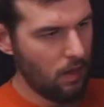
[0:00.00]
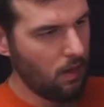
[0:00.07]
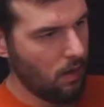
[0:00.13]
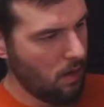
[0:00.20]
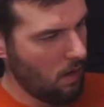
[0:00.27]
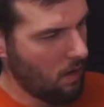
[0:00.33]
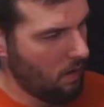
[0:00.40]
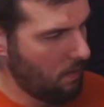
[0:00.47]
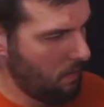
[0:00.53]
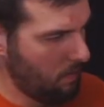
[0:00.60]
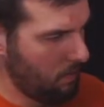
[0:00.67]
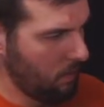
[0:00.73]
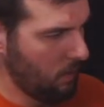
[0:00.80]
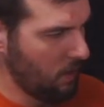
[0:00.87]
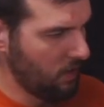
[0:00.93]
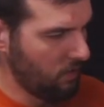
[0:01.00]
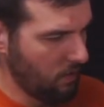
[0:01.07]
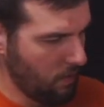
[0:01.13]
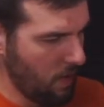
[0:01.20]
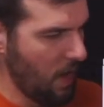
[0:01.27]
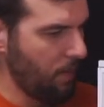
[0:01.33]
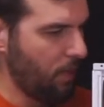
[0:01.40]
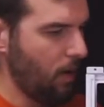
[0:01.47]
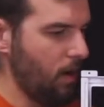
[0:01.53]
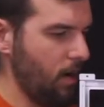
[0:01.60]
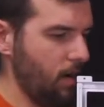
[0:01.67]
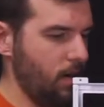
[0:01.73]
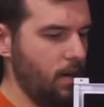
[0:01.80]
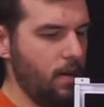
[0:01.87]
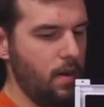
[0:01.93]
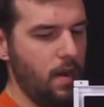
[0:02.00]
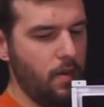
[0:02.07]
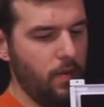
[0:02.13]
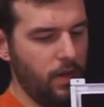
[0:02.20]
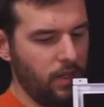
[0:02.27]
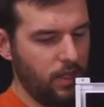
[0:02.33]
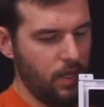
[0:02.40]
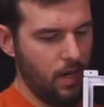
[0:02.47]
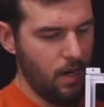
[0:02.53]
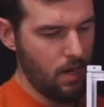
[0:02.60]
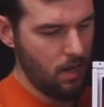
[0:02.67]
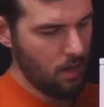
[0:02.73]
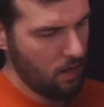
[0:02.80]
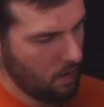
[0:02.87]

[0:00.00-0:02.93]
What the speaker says: At least from that part. Now we just gotta